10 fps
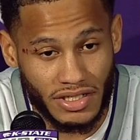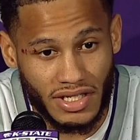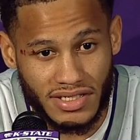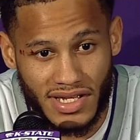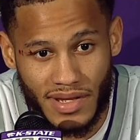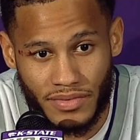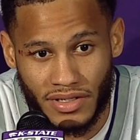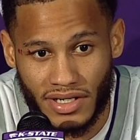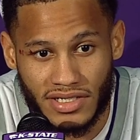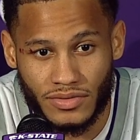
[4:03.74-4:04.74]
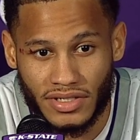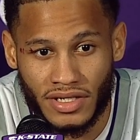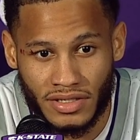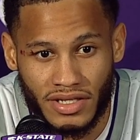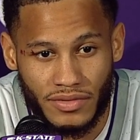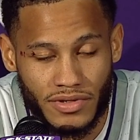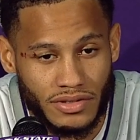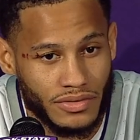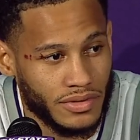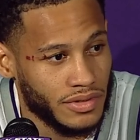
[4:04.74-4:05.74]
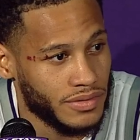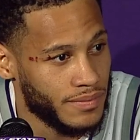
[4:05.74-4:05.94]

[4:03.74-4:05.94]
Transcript: good things happen, and that's what they they've been doing